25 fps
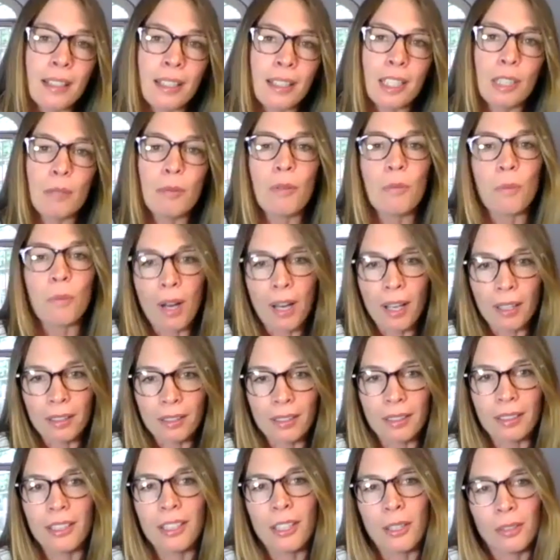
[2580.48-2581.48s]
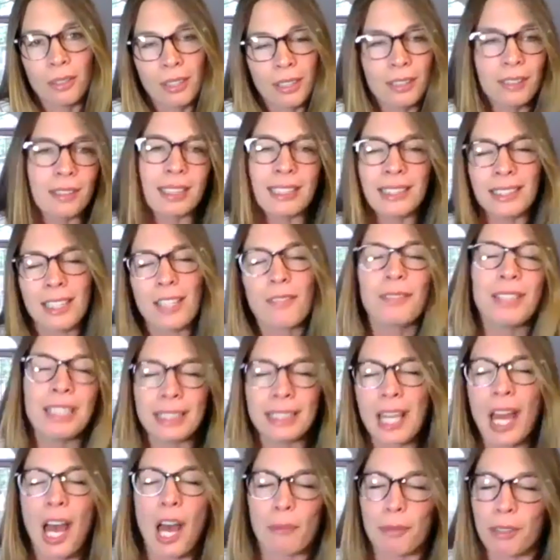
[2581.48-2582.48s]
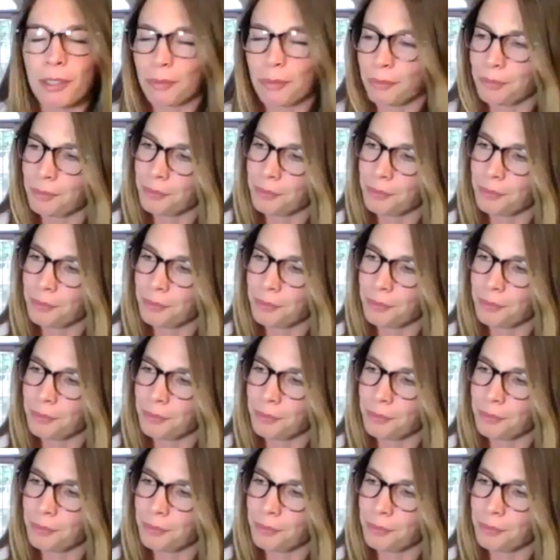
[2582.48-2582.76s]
need to be walked. The stuff needs to happen.